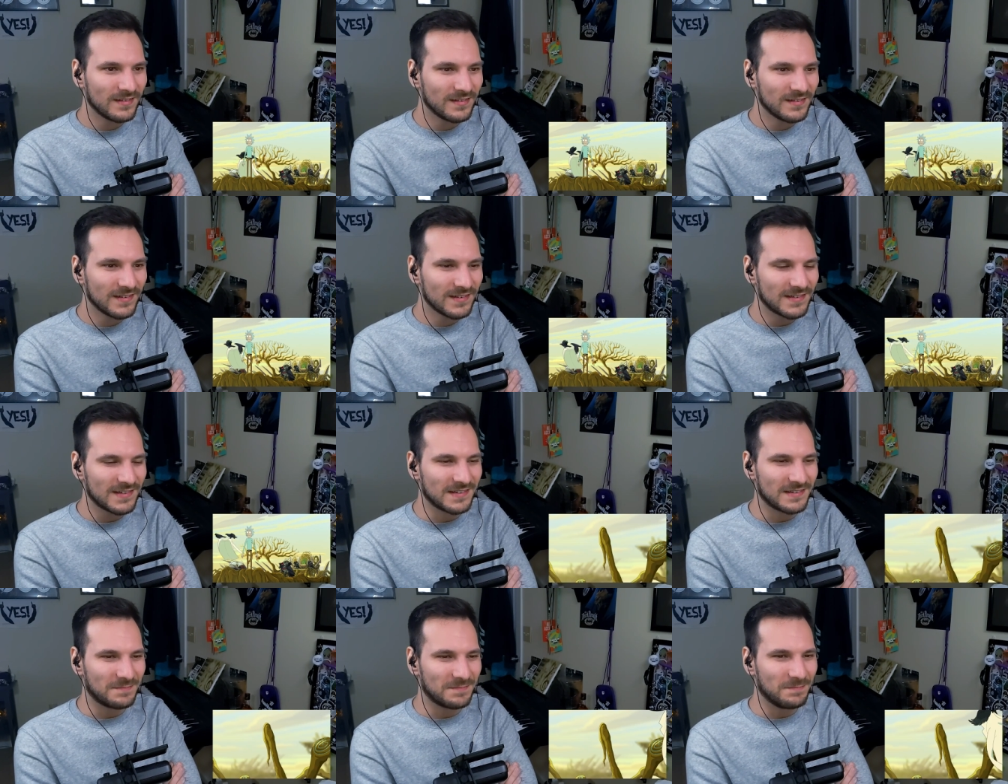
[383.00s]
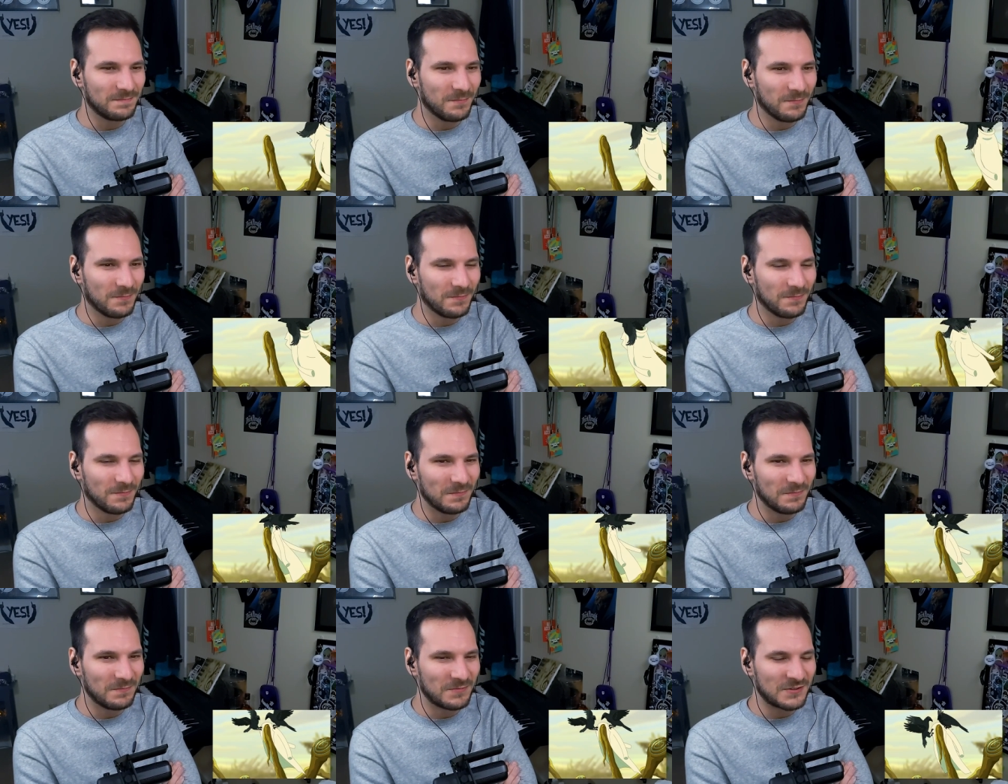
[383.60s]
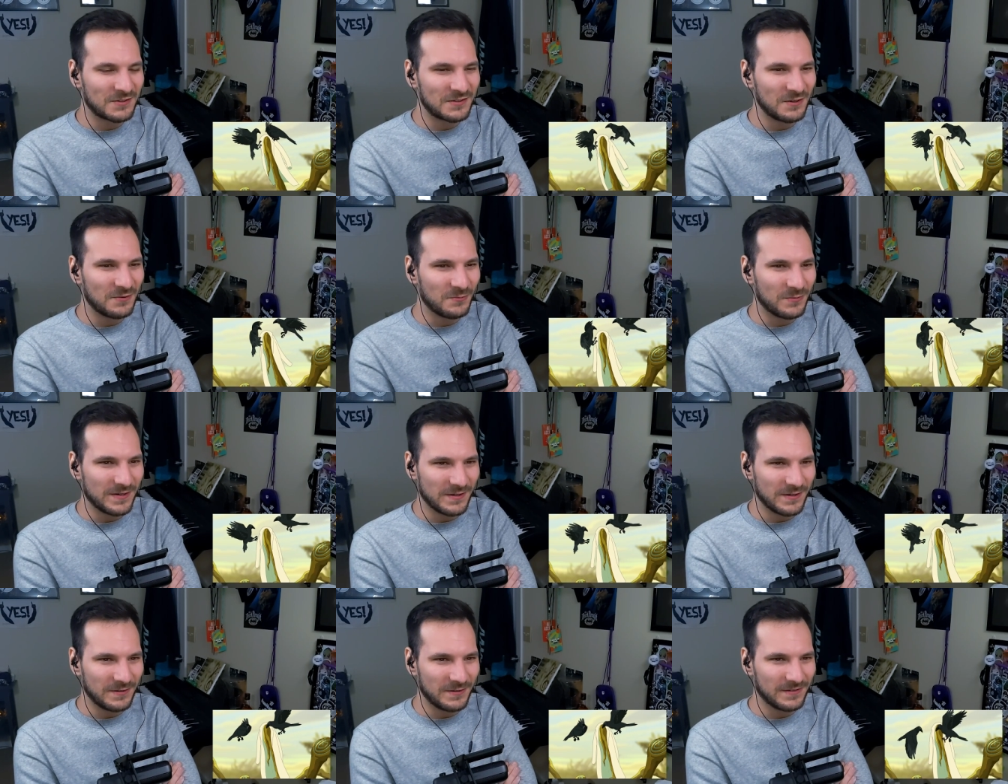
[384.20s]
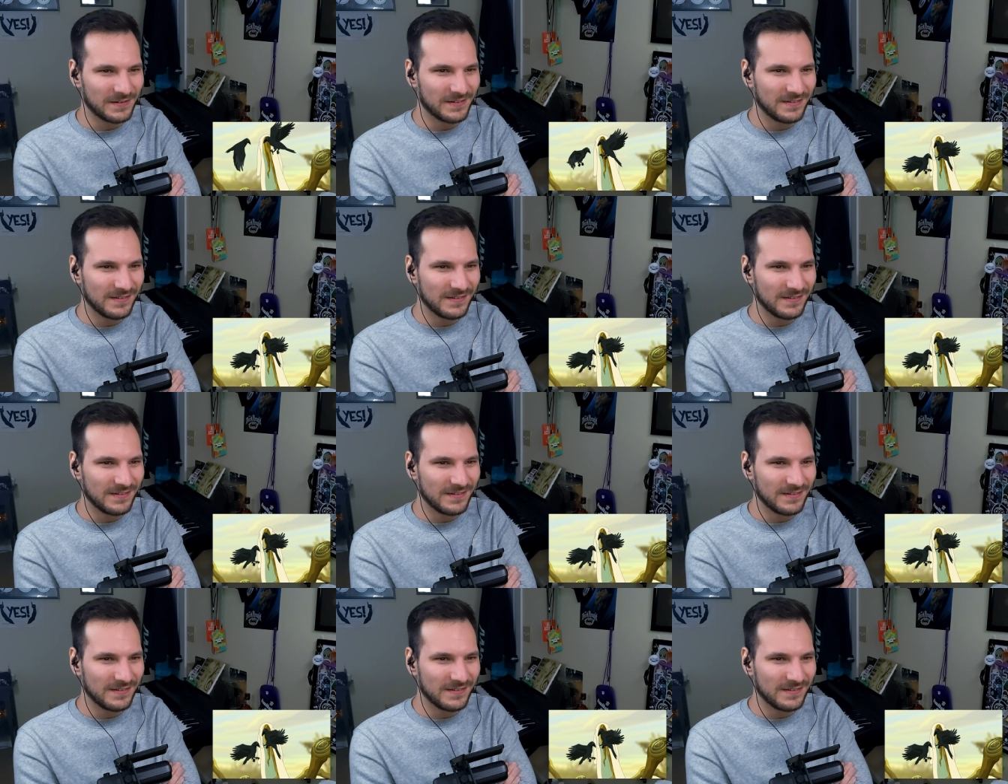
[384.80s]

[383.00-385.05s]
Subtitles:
This is so weird.